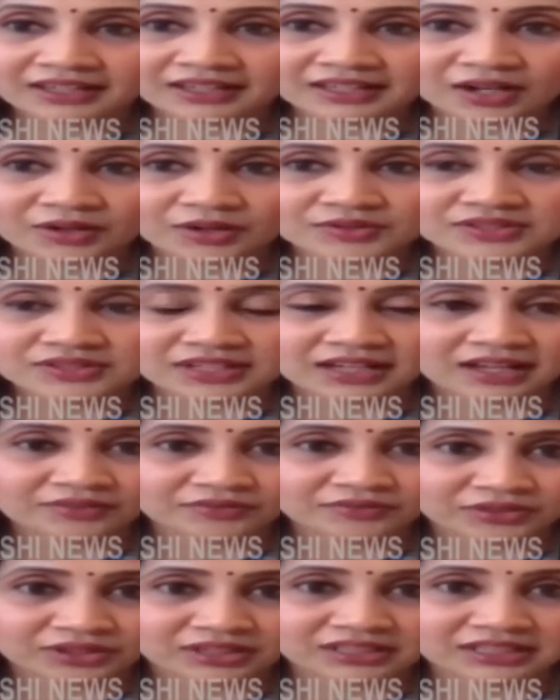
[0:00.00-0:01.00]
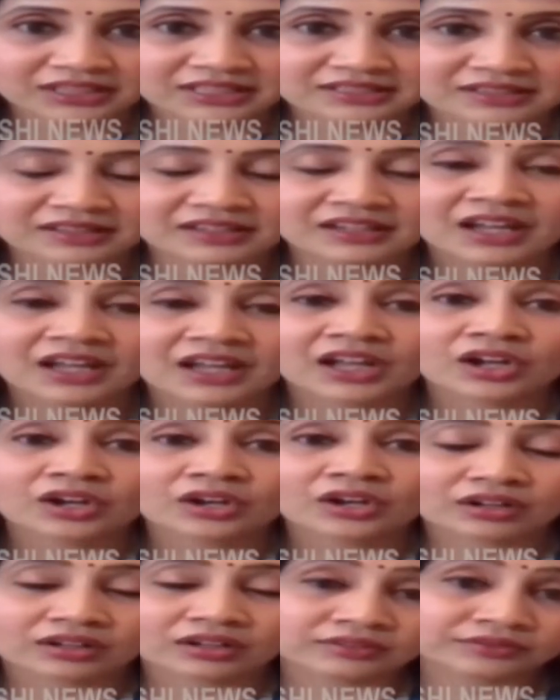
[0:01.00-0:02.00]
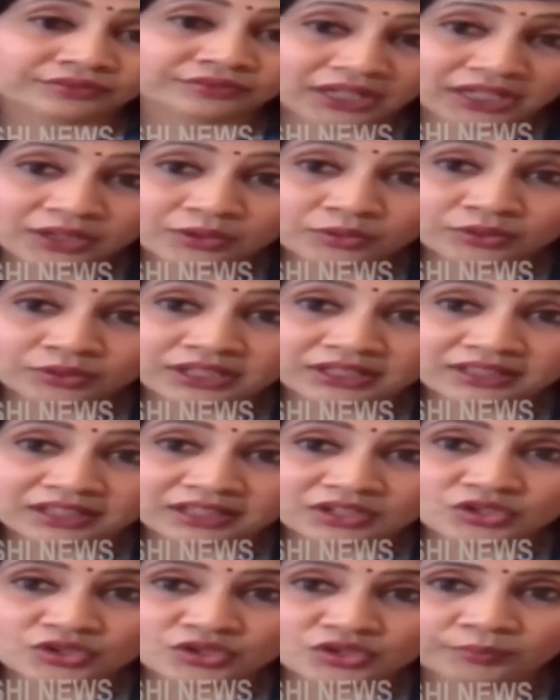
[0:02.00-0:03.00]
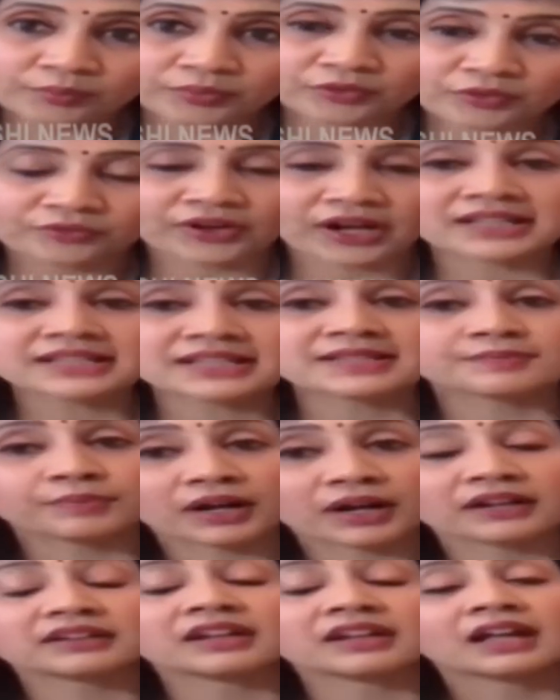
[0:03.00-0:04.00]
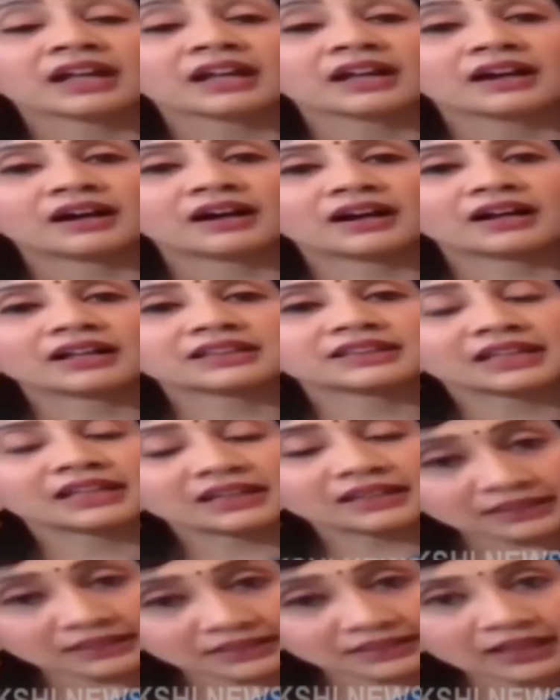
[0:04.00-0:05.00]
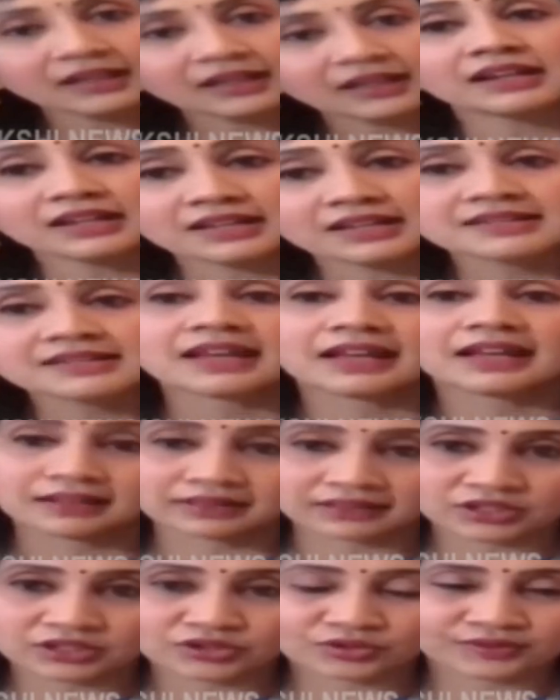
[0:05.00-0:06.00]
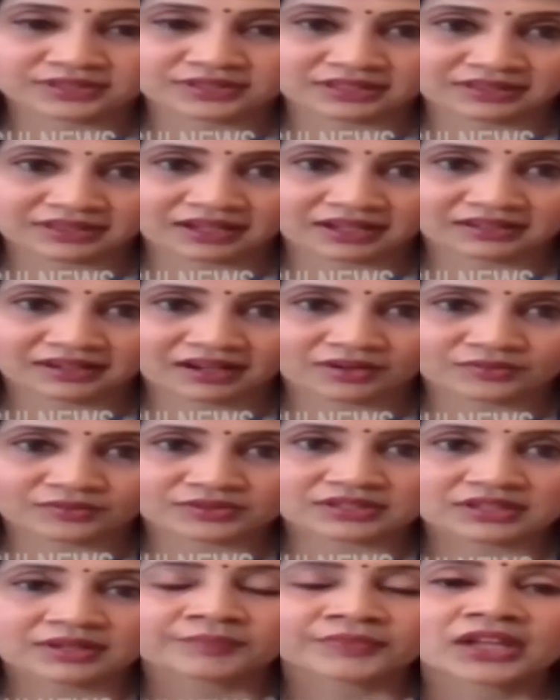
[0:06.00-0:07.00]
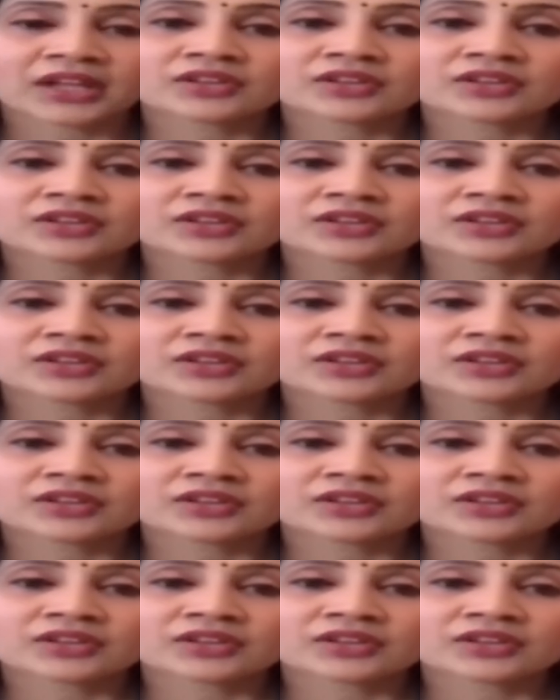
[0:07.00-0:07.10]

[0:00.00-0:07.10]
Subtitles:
that house, they have really done very good in their job profiles, but there is health issues in that house.